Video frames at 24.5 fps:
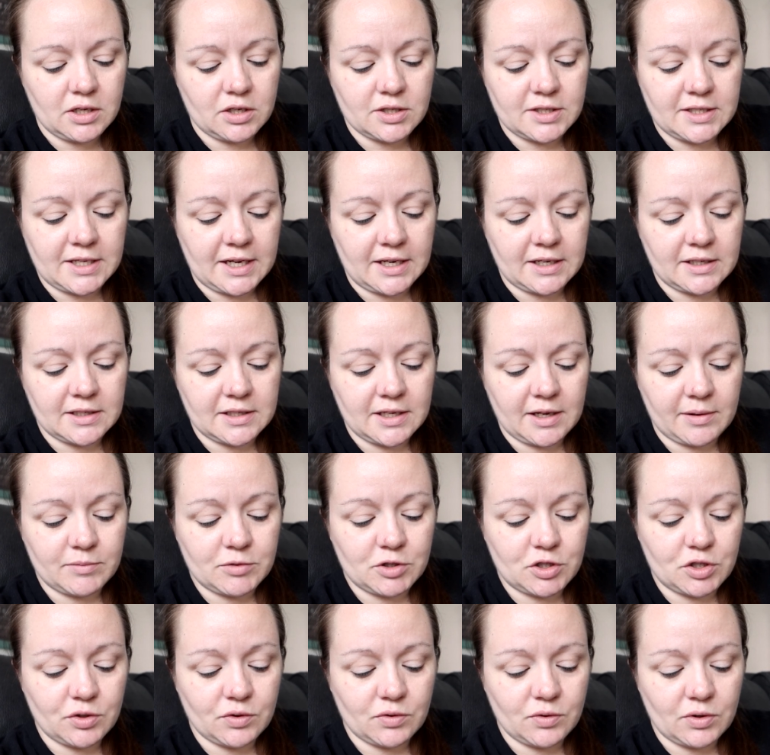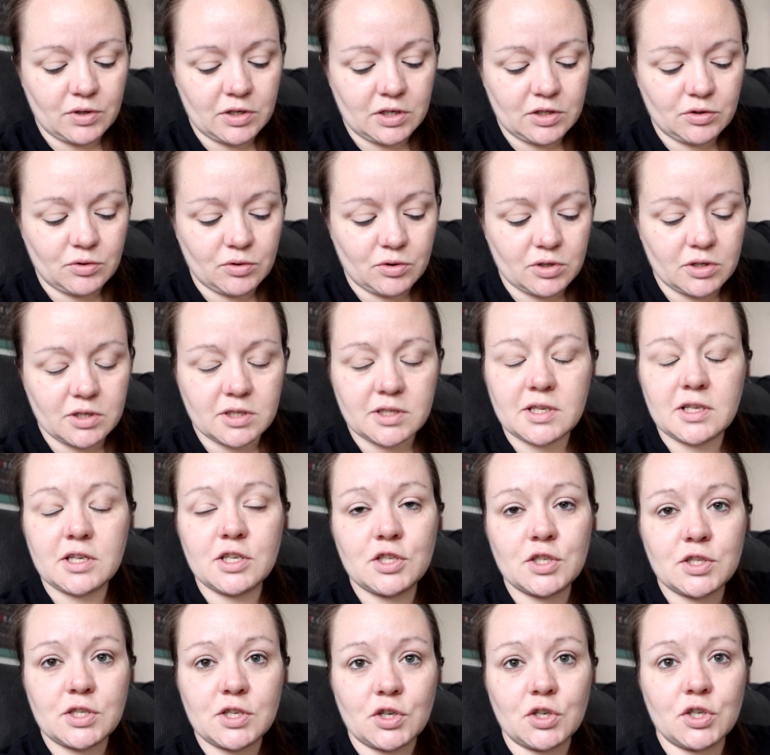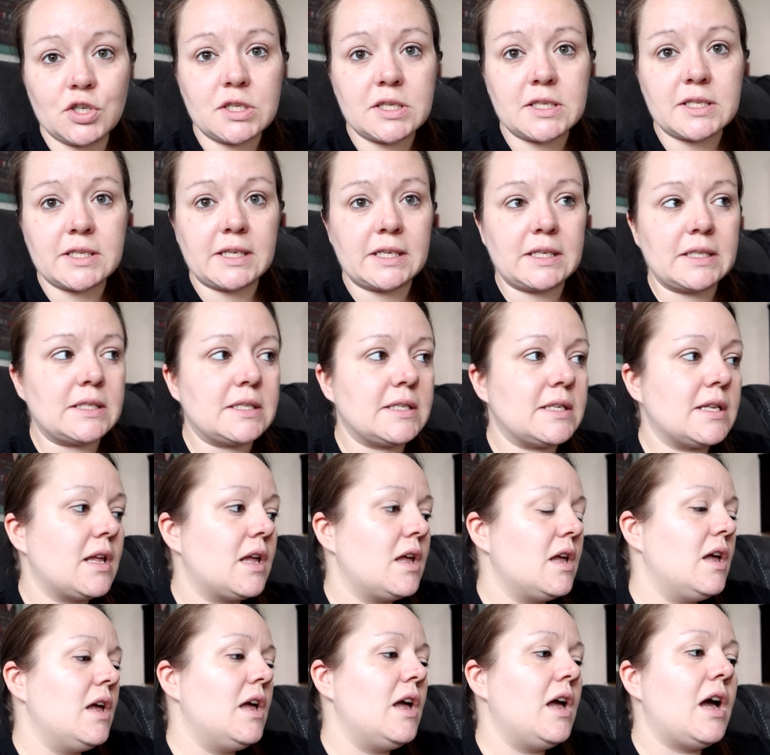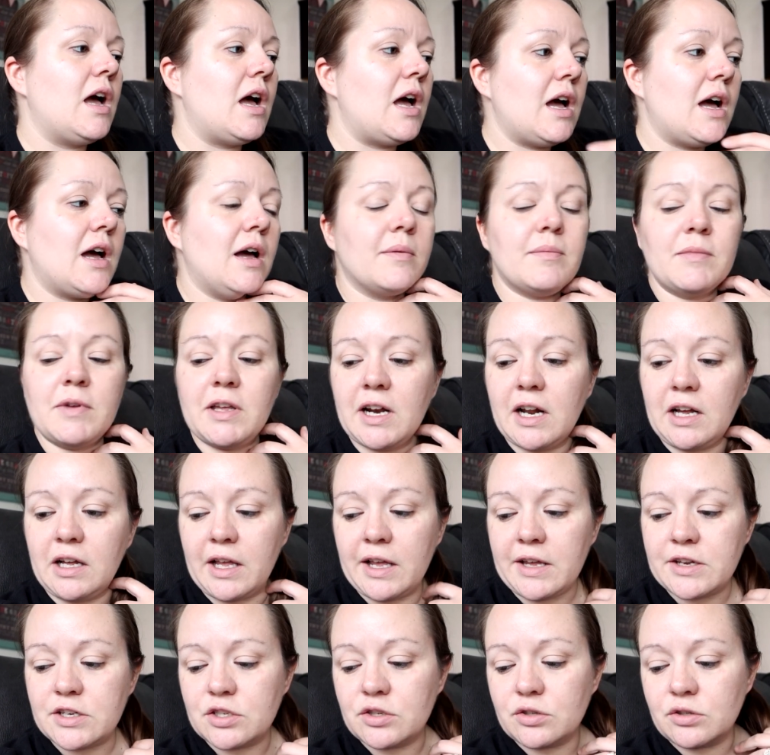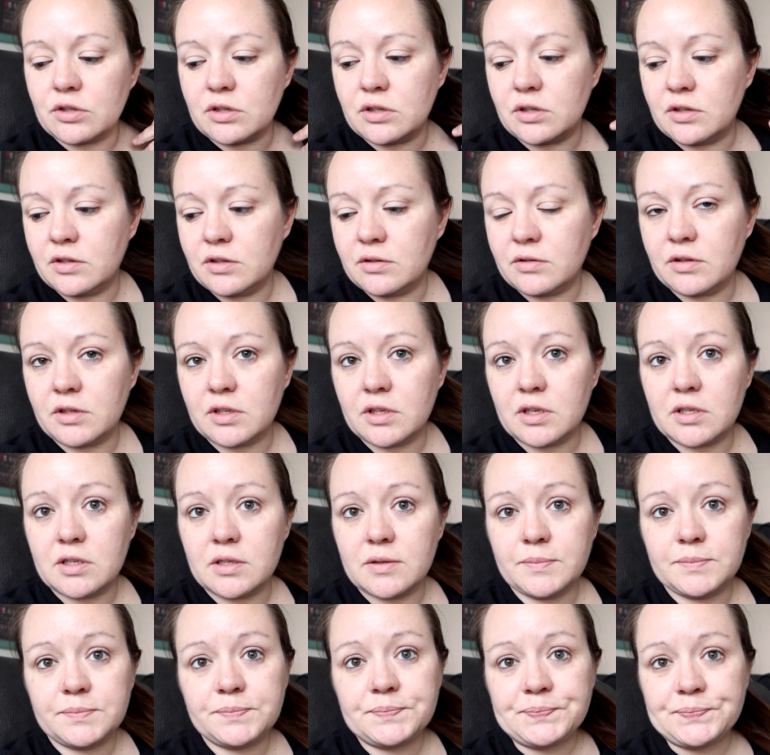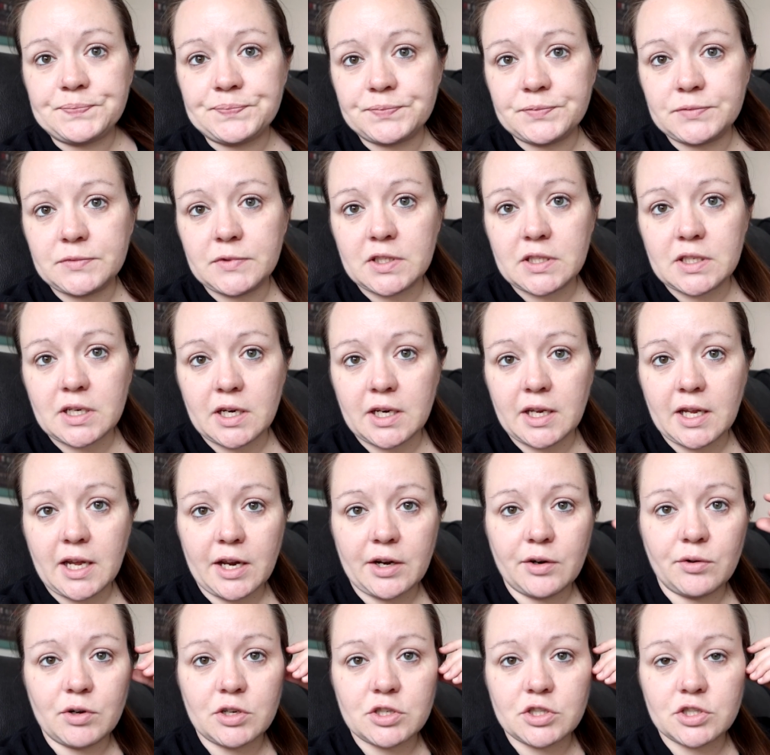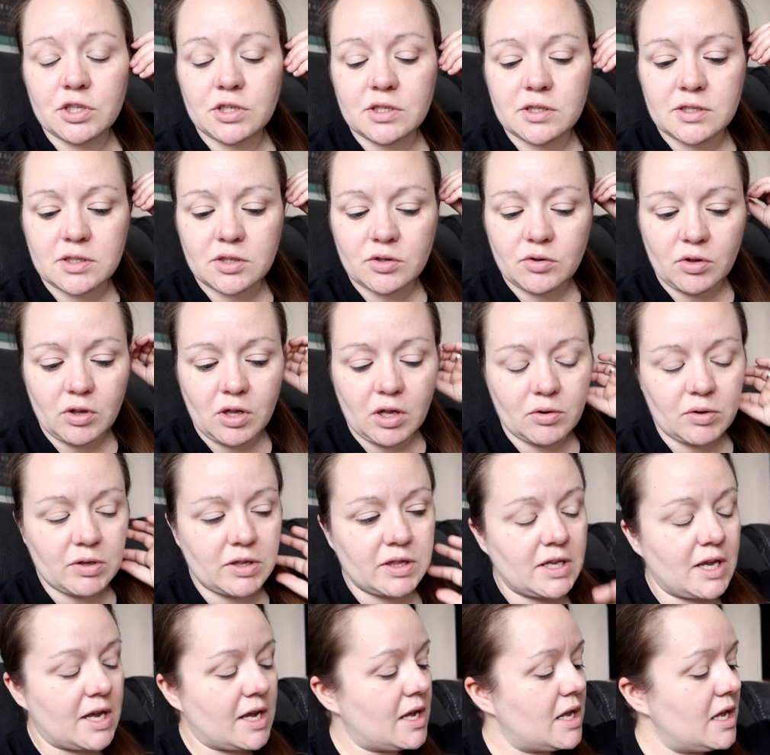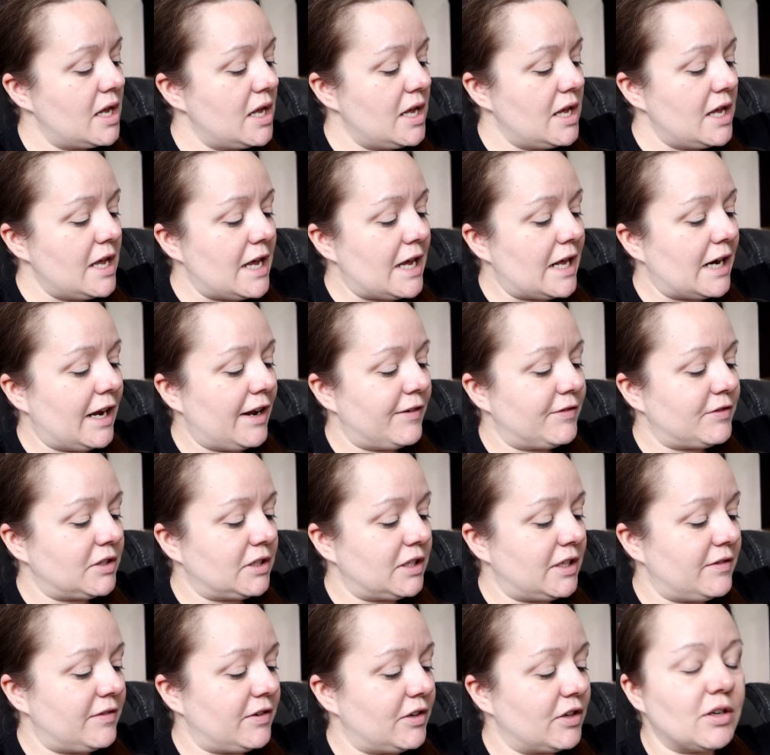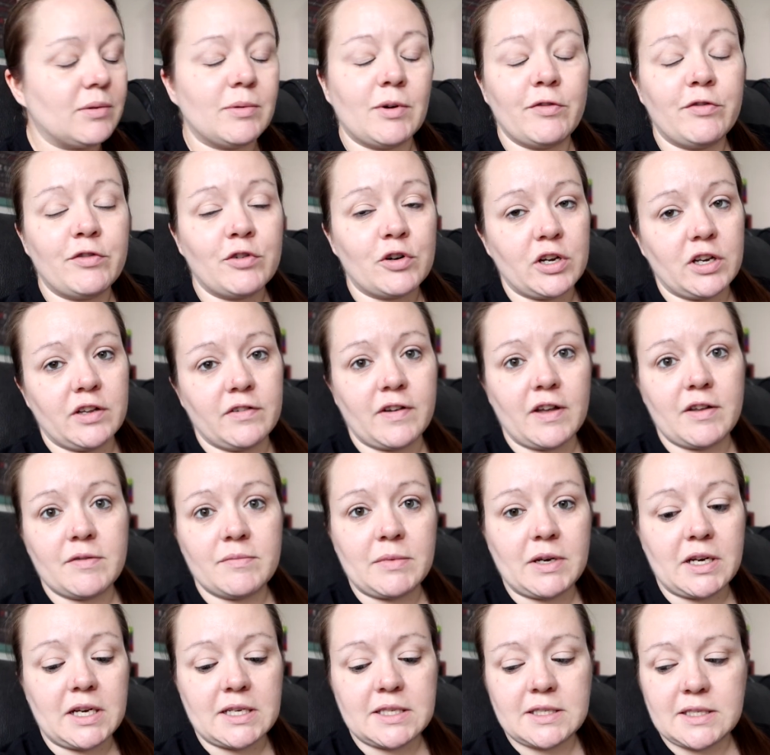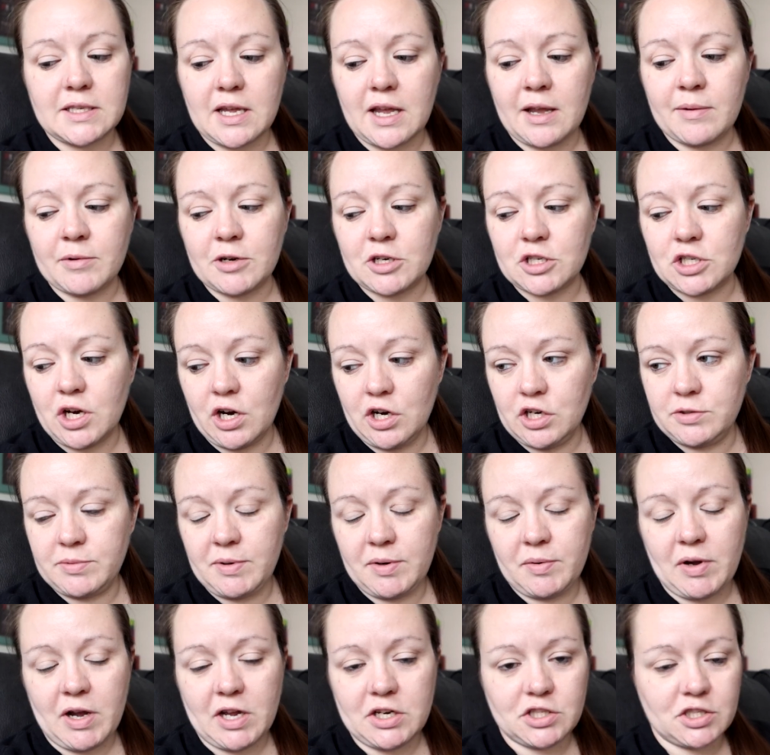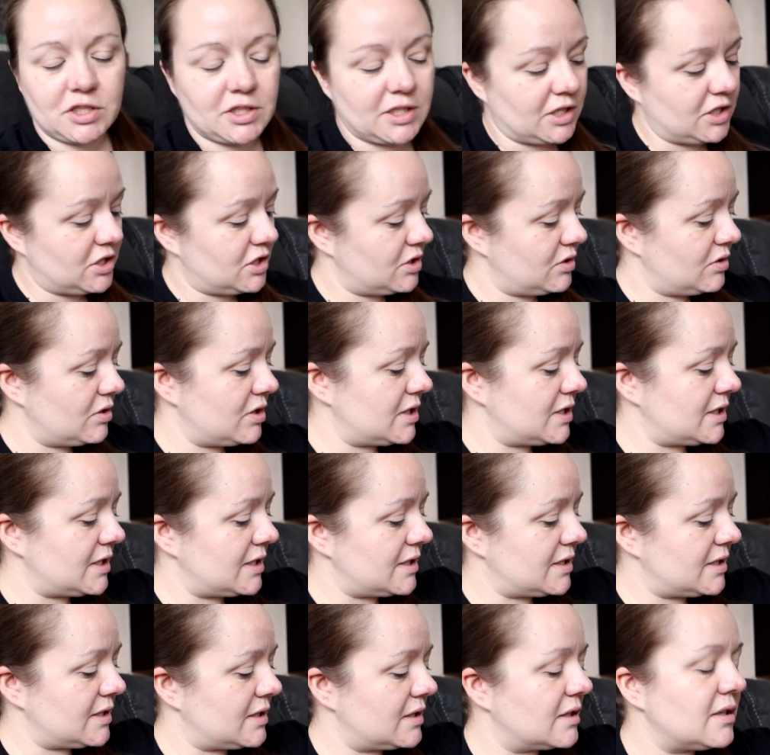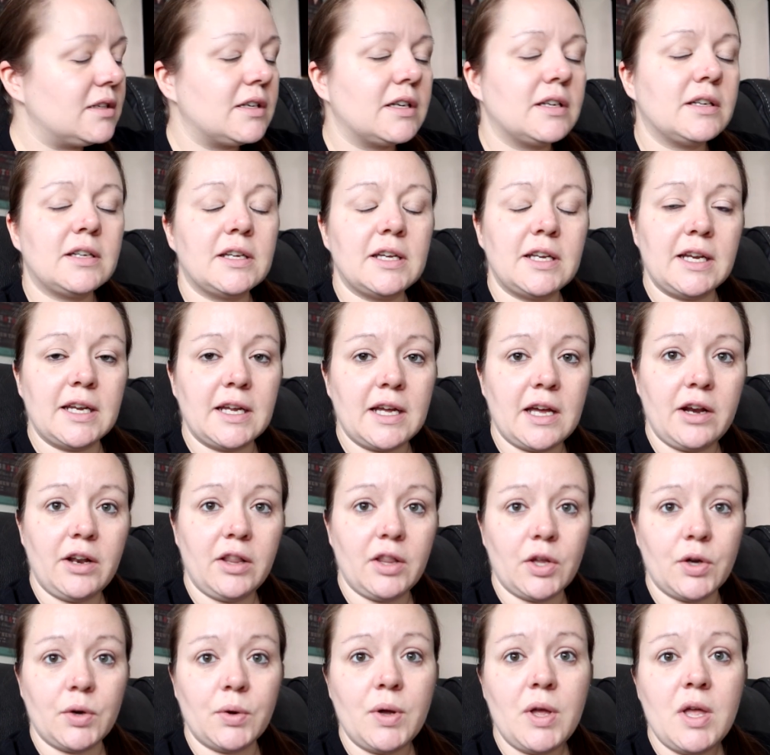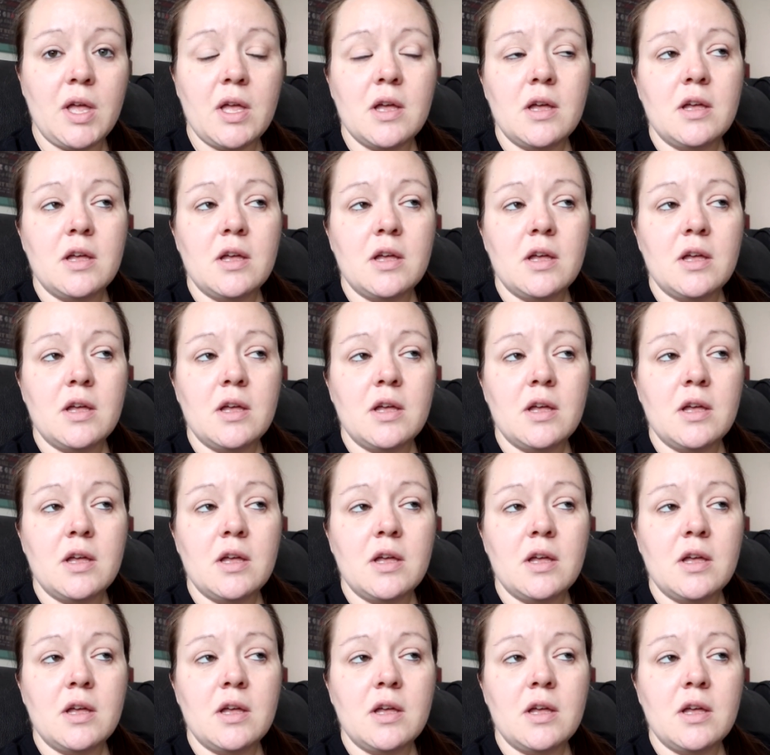Satan tempts you towards certain sins. Um, and I'll answer the study guide questions to go along with that. And I have to leave here in about 45 minutes. I'm going to charge my watch because I just noticed it's getting kind of low.